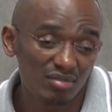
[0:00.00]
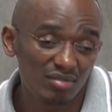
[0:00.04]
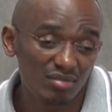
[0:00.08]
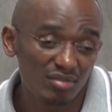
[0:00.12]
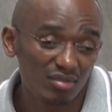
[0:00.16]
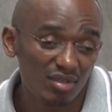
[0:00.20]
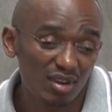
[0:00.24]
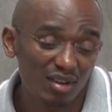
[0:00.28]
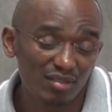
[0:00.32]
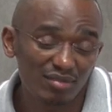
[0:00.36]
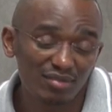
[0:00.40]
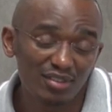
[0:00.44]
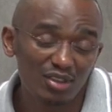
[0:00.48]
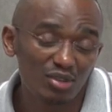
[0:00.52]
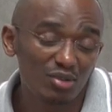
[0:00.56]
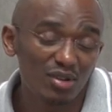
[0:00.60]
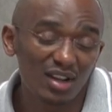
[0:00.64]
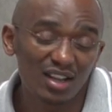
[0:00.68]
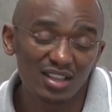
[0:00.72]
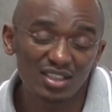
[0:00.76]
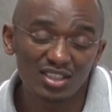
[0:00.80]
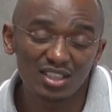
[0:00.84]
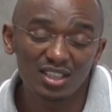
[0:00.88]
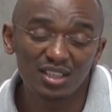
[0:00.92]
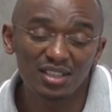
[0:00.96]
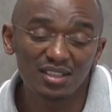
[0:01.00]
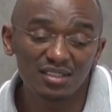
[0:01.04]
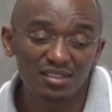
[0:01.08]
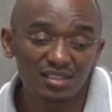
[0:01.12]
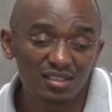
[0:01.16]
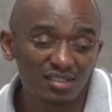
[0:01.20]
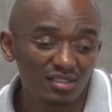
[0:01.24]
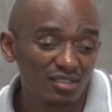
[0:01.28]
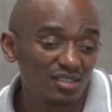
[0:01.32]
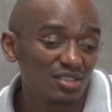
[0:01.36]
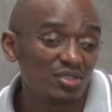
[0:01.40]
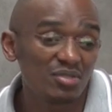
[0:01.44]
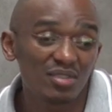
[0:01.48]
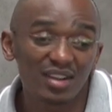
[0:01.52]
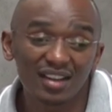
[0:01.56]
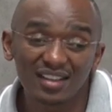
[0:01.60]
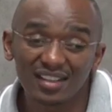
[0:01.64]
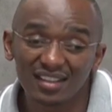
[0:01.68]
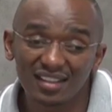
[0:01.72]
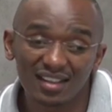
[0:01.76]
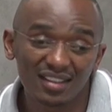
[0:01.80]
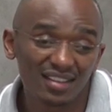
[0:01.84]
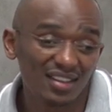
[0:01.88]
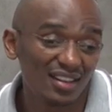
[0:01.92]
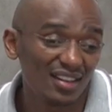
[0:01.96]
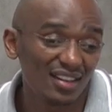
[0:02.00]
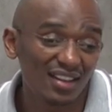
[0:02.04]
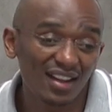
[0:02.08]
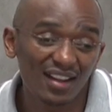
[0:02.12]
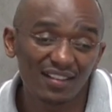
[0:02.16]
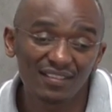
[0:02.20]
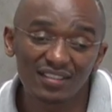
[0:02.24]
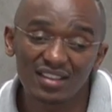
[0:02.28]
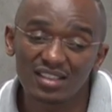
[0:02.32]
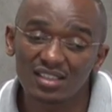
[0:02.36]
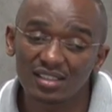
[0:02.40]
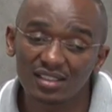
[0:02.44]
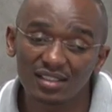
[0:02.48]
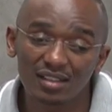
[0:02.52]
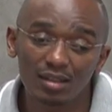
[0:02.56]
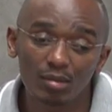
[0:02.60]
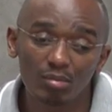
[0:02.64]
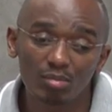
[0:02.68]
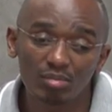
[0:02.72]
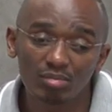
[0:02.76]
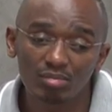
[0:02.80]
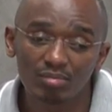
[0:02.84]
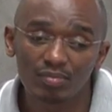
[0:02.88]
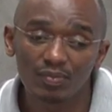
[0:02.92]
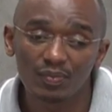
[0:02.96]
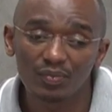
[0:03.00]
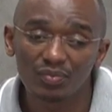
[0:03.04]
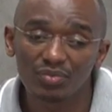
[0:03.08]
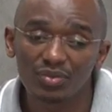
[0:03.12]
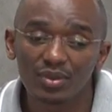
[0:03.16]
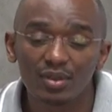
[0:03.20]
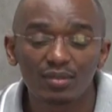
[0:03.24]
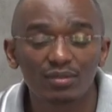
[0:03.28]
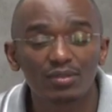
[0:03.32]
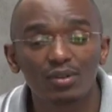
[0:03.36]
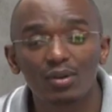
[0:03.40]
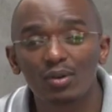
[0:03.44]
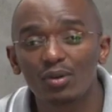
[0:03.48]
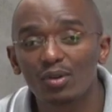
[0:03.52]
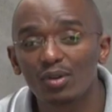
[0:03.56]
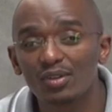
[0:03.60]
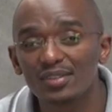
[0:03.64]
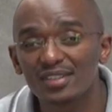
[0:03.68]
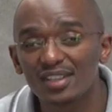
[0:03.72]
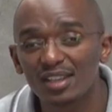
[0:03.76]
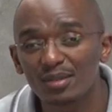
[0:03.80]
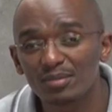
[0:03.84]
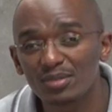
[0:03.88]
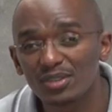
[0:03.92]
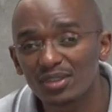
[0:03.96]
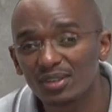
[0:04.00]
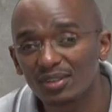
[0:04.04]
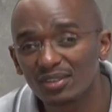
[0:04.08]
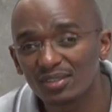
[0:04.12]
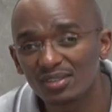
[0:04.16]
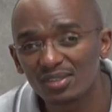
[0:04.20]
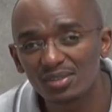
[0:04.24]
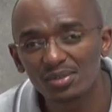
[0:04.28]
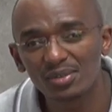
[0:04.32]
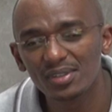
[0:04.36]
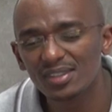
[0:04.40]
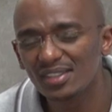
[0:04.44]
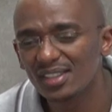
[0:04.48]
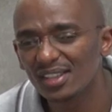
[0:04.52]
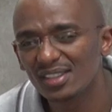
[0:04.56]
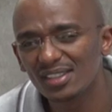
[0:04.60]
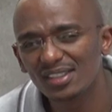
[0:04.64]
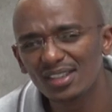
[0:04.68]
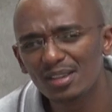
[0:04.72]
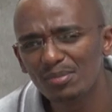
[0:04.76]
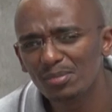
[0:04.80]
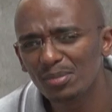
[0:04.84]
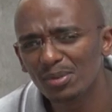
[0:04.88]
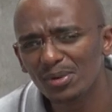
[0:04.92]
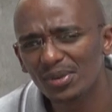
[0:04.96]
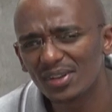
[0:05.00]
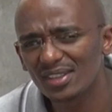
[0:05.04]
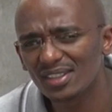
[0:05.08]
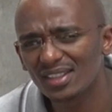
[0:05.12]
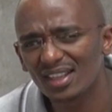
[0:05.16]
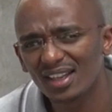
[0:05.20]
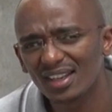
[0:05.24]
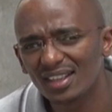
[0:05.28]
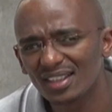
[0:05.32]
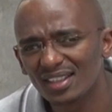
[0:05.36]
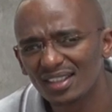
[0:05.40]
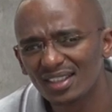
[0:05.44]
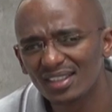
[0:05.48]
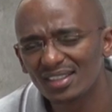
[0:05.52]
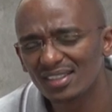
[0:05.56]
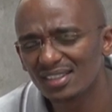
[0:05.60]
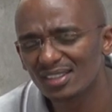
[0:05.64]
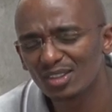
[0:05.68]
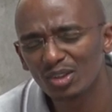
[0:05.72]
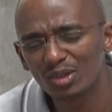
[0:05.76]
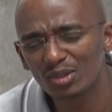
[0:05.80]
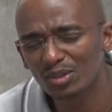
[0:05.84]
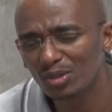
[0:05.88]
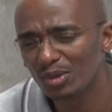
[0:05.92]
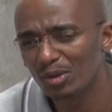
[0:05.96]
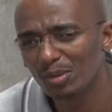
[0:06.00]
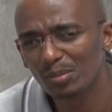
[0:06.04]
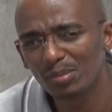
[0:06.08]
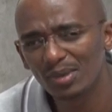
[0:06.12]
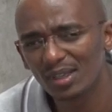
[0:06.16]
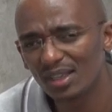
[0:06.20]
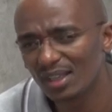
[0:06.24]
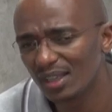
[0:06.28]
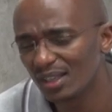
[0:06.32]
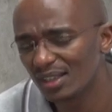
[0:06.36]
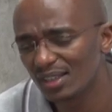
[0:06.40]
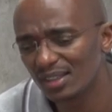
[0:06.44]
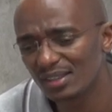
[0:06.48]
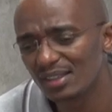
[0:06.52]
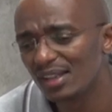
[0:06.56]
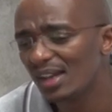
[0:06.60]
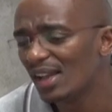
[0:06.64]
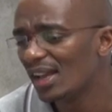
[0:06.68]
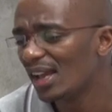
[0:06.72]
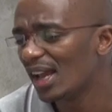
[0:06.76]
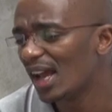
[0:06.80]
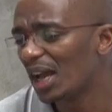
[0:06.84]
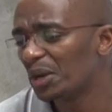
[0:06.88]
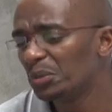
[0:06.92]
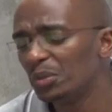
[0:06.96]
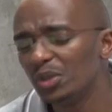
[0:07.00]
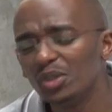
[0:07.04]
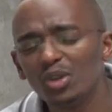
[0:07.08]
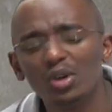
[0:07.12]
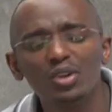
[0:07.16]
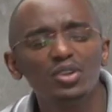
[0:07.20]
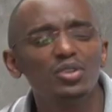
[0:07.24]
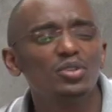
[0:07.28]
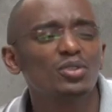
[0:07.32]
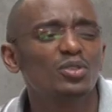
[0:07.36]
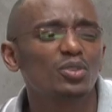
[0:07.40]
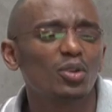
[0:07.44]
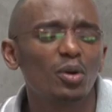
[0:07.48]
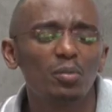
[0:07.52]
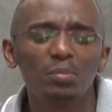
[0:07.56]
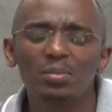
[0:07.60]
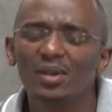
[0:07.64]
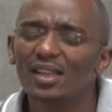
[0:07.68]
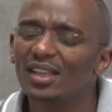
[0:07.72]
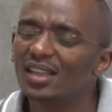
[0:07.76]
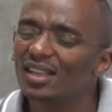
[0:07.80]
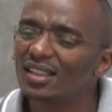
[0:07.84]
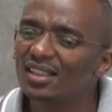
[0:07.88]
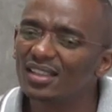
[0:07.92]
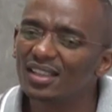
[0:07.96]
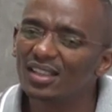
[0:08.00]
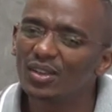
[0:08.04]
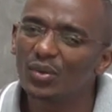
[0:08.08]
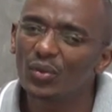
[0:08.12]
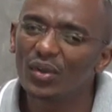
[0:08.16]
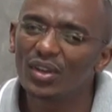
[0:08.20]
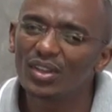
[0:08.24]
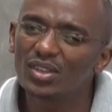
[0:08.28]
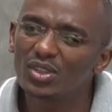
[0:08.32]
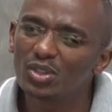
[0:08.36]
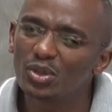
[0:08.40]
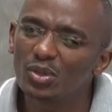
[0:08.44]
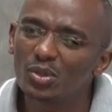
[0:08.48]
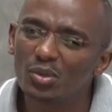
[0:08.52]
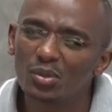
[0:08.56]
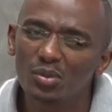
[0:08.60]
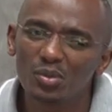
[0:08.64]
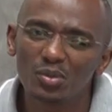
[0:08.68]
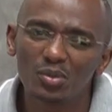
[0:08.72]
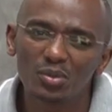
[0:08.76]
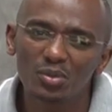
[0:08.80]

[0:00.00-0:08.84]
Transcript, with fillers: You have new hatchlings, you can then harvest them for consumption. So it's as simple as that. It's not complicated. And we don't use complicated ways to